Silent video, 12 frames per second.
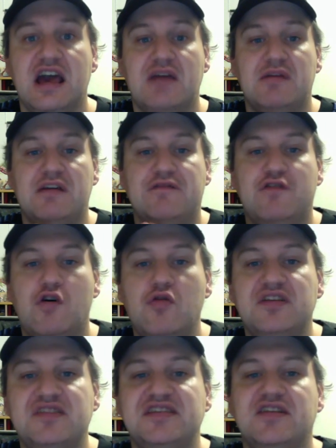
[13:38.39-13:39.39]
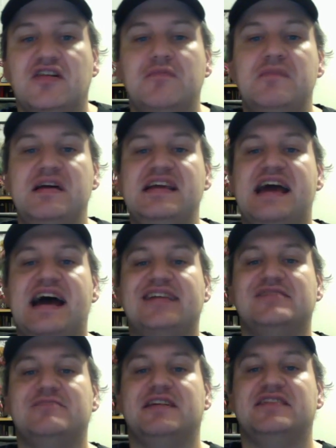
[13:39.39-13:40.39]
And by focusing on many
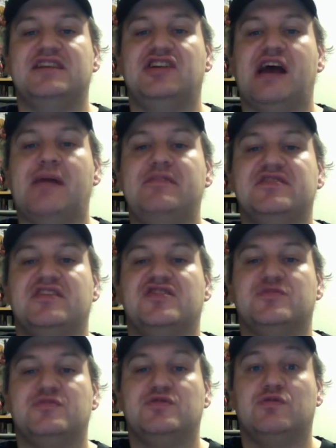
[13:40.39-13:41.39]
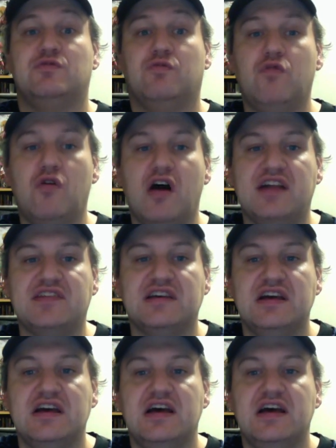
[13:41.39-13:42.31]
aspects that Japanese customers would want,